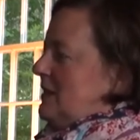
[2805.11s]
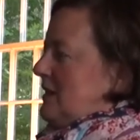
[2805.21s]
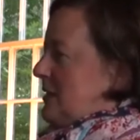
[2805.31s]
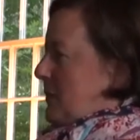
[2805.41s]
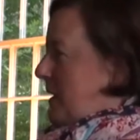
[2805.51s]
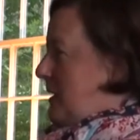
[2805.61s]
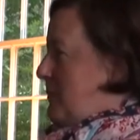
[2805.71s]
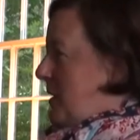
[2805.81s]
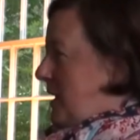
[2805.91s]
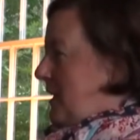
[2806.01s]
to spend a
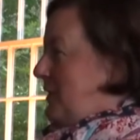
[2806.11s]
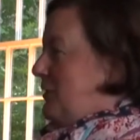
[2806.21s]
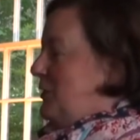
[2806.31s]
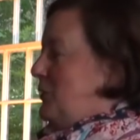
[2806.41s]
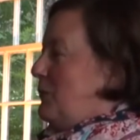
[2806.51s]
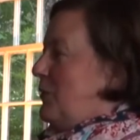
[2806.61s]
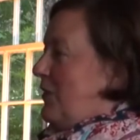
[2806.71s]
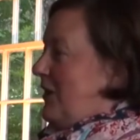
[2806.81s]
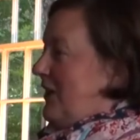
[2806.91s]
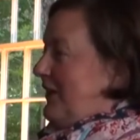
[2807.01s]
penny or two
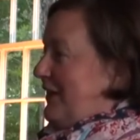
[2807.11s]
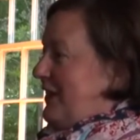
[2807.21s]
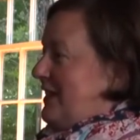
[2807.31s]
more on their